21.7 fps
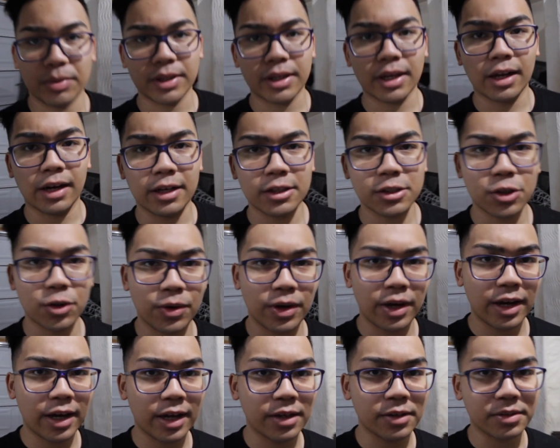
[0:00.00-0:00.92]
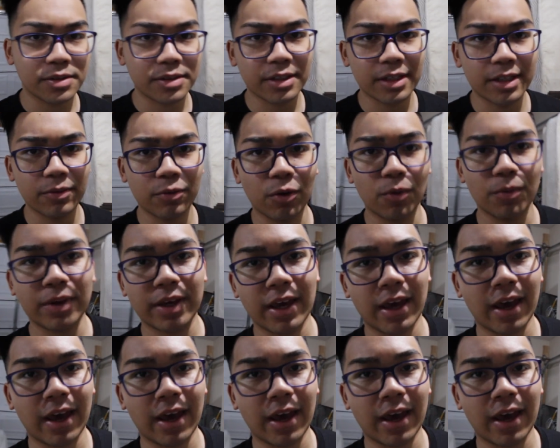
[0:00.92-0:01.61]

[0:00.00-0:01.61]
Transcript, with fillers: But yeah, let's go ahead and see what we